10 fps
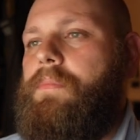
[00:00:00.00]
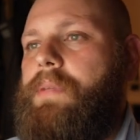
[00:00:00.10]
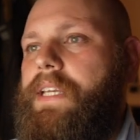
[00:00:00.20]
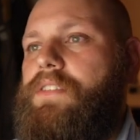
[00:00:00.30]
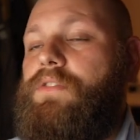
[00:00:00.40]

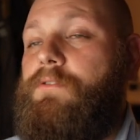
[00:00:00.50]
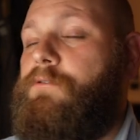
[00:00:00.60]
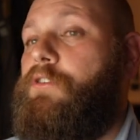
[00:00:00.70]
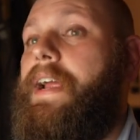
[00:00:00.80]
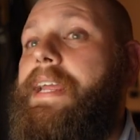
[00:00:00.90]
begin to
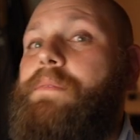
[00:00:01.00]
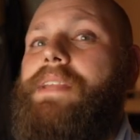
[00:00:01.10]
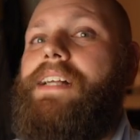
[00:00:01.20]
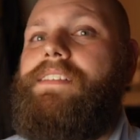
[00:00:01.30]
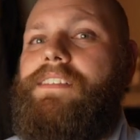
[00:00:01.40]
frame
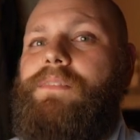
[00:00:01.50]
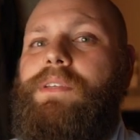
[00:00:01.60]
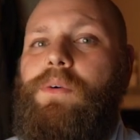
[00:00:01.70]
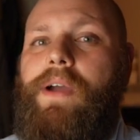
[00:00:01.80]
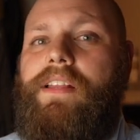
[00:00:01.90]
that system in
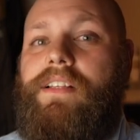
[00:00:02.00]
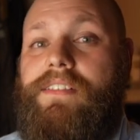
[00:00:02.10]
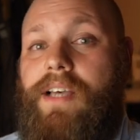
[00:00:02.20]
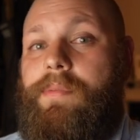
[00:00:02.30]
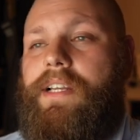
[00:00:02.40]
the way that the
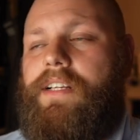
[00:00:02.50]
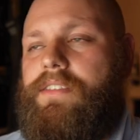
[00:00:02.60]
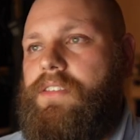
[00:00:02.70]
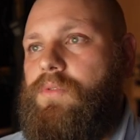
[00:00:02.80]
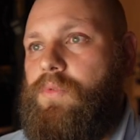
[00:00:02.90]

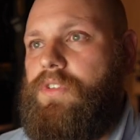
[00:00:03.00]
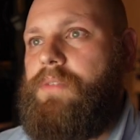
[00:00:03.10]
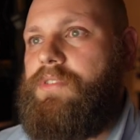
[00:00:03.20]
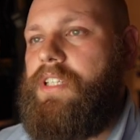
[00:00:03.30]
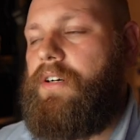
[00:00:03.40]
cyberneticists would
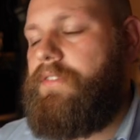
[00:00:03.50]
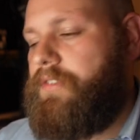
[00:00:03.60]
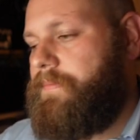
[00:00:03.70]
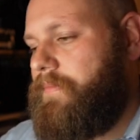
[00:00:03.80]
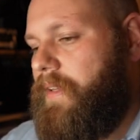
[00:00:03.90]
themselves.
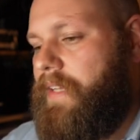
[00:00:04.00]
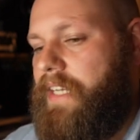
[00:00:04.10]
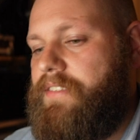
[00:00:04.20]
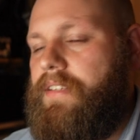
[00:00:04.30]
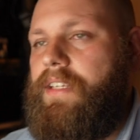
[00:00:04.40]
And that
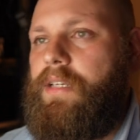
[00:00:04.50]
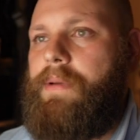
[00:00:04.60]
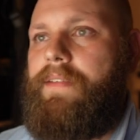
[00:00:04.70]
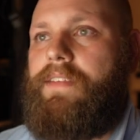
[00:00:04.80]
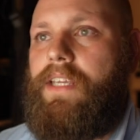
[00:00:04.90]
is to think
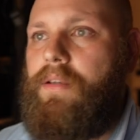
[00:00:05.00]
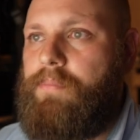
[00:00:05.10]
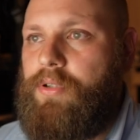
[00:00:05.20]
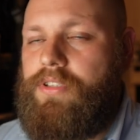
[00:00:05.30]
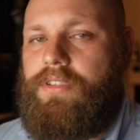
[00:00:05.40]
about the
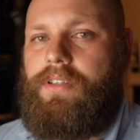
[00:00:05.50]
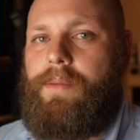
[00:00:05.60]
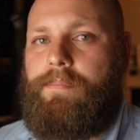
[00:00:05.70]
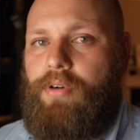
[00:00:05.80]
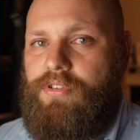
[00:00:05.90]
input, the
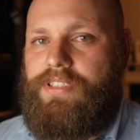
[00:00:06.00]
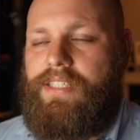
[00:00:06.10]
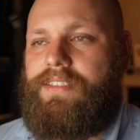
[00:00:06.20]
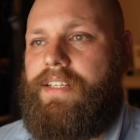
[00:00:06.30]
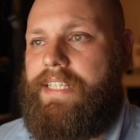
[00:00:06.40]

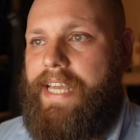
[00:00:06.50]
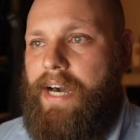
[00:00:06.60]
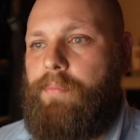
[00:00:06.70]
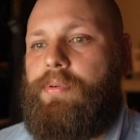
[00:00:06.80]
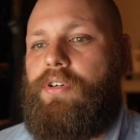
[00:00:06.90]
process, and the
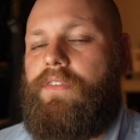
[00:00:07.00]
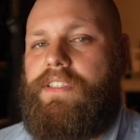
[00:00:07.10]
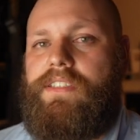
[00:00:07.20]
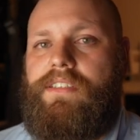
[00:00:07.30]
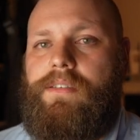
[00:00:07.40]
output of the
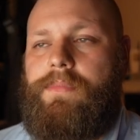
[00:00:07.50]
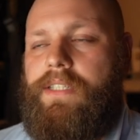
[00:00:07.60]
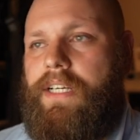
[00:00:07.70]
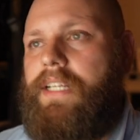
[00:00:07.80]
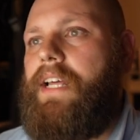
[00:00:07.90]
system.
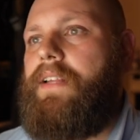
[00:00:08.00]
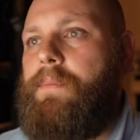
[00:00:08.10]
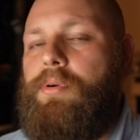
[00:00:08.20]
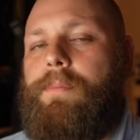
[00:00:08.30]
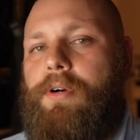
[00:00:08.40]
Now,
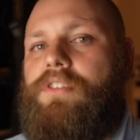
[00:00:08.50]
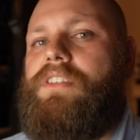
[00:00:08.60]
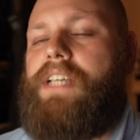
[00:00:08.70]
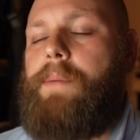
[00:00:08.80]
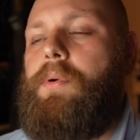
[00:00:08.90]
input,
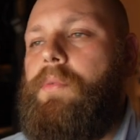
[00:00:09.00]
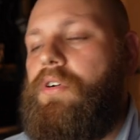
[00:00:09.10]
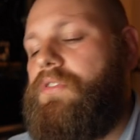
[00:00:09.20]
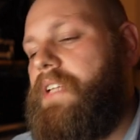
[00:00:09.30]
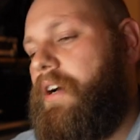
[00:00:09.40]
process, output
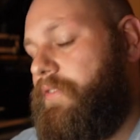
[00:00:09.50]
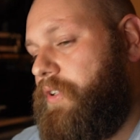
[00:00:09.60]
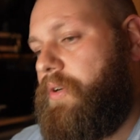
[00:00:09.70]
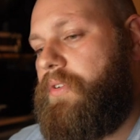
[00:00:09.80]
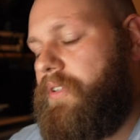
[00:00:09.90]
models, now if you
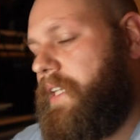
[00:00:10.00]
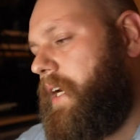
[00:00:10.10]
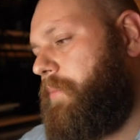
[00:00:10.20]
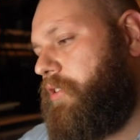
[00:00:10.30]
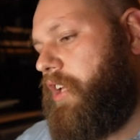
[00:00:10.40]
go and look that
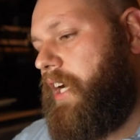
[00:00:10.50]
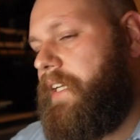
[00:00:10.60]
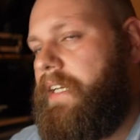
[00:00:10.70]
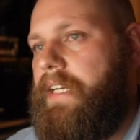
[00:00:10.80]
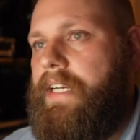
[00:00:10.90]
up online,
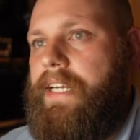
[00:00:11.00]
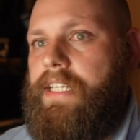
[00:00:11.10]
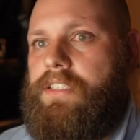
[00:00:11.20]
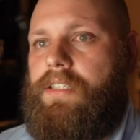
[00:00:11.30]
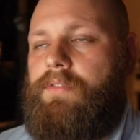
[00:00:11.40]

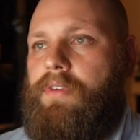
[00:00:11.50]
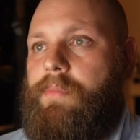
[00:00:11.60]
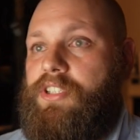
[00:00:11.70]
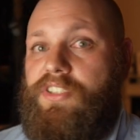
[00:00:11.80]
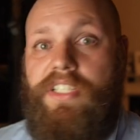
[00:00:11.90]
is very
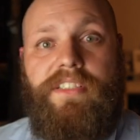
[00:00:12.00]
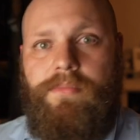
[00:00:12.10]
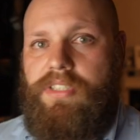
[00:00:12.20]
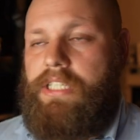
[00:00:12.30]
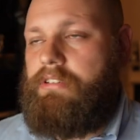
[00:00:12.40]
much a
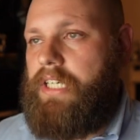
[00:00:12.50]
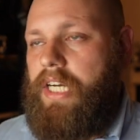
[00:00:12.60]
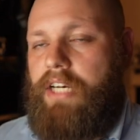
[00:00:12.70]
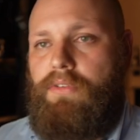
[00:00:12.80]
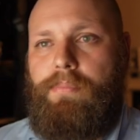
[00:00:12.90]
systems theory
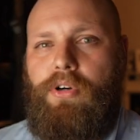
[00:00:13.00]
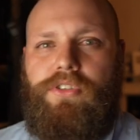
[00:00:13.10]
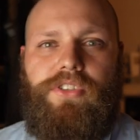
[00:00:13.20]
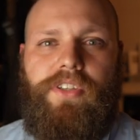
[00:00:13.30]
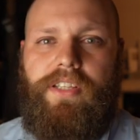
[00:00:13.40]
kind of
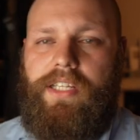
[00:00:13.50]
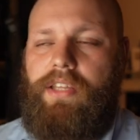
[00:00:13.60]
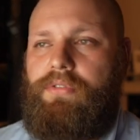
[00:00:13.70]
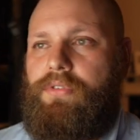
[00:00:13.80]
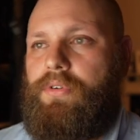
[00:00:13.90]
approach to
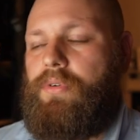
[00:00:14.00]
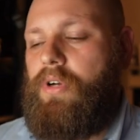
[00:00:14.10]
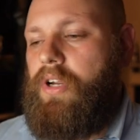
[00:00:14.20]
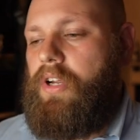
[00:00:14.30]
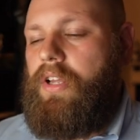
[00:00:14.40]
thinking through
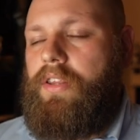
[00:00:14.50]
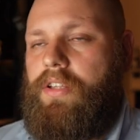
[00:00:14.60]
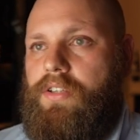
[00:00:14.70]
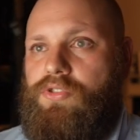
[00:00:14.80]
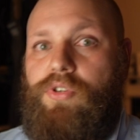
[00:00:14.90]

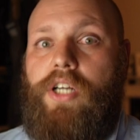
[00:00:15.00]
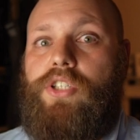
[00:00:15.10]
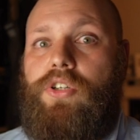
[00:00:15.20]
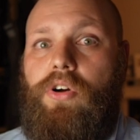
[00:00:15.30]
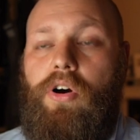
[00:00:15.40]
the
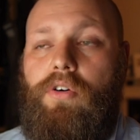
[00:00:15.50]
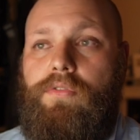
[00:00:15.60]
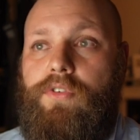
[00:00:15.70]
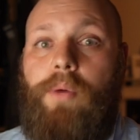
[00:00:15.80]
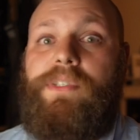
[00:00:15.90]
structure
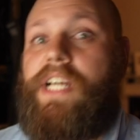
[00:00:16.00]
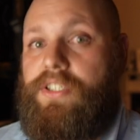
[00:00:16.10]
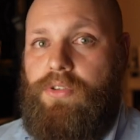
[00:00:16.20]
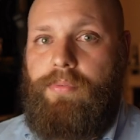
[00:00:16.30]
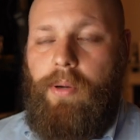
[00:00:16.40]
of
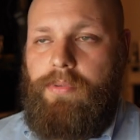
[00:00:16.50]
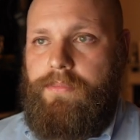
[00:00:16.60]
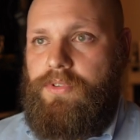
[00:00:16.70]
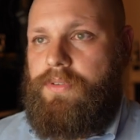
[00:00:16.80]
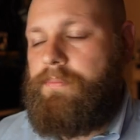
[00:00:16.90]
computational
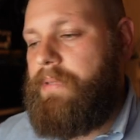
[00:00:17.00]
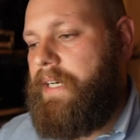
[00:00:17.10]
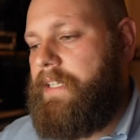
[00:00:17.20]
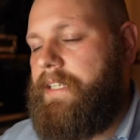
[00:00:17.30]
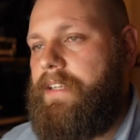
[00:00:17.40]
problems.
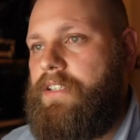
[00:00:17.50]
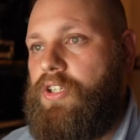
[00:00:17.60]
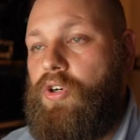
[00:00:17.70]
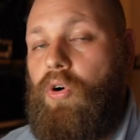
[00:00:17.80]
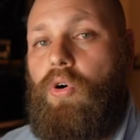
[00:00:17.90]
But the
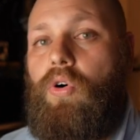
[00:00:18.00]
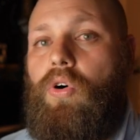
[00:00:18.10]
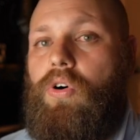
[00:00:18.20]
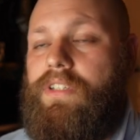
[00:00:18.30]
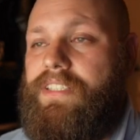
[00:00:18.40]

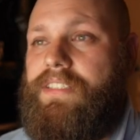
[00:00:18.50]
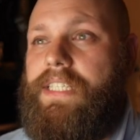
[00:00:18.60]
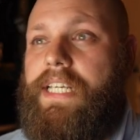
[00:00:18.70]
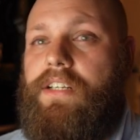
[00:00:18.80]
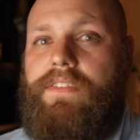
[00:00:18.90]
core, the
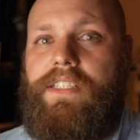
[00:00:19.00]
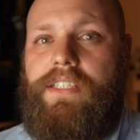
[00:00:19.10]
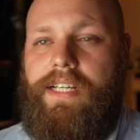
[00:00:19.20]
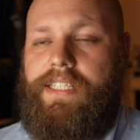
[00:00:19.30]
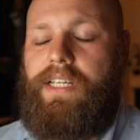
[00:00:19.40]
seed of this
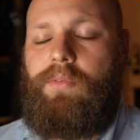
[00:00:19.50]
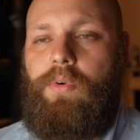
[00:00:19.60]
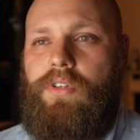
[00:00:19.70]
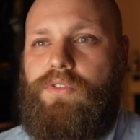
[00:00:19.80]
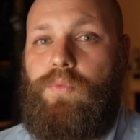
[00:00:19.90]
idea
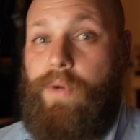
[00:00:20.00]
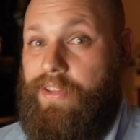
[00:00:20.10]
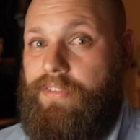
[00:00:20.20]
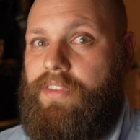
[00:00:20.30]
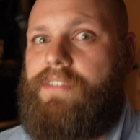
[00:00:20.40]
was
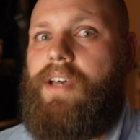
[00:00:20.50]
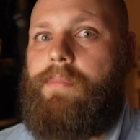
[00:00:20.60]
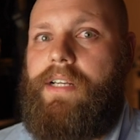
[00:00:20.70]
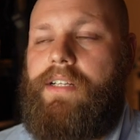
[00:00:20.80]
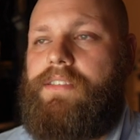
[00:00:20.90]
with the
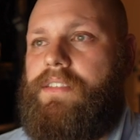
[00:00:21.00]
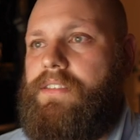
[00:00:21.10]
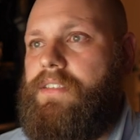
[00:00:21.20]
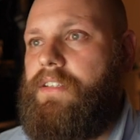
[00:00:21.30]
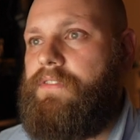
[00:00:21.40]

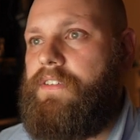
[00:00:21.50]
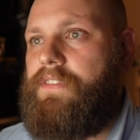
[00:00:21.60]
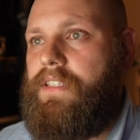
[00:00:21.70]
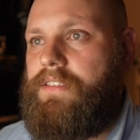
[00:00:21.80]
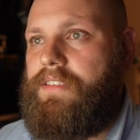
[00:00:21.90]
cyberneticists in the
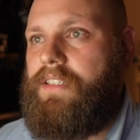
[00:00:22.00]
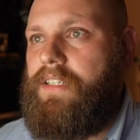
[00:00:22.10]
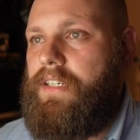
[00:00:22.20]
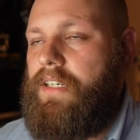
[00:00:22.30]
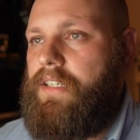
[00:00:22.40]
50s.
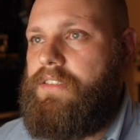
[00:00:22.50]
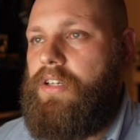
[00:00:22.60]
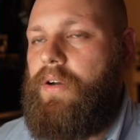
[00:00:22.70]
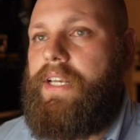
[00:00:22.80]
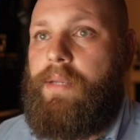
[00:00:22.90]

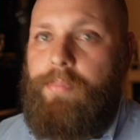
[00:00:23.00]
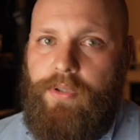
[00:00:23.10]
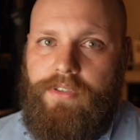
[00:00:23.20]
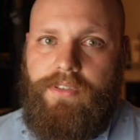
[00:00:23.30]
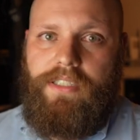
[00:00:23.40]
So an
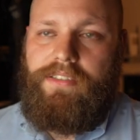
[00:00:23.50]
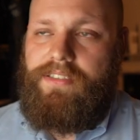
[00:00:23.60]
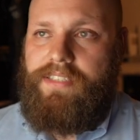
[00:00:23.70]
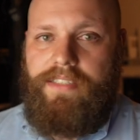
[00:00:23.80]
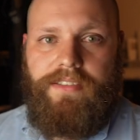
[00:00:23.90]
input is a
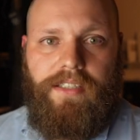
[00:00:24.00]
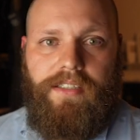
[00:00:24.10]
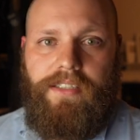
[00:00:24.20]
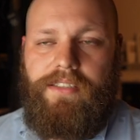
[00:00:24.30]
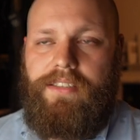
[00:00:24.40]
sensor
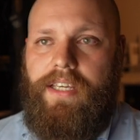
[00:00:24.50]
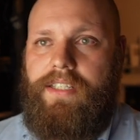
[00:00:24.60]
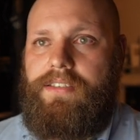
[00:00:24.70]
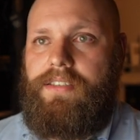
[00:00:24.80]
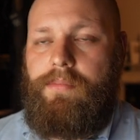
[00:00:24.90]
in this
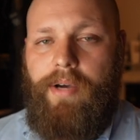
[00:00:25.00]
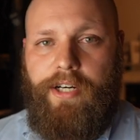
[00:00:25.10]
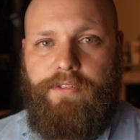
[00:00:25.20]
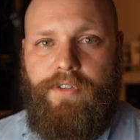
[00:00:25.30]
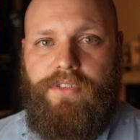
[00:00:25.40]
case. The
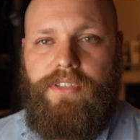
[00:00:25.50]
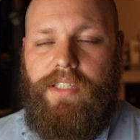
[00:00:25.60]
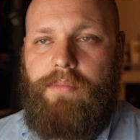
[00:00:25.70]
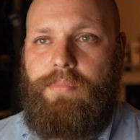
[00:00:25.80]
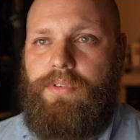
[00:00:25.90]
microphones are
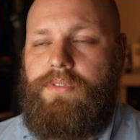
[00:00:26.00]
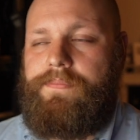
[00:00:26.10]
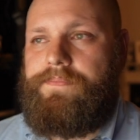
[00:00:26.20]
the input.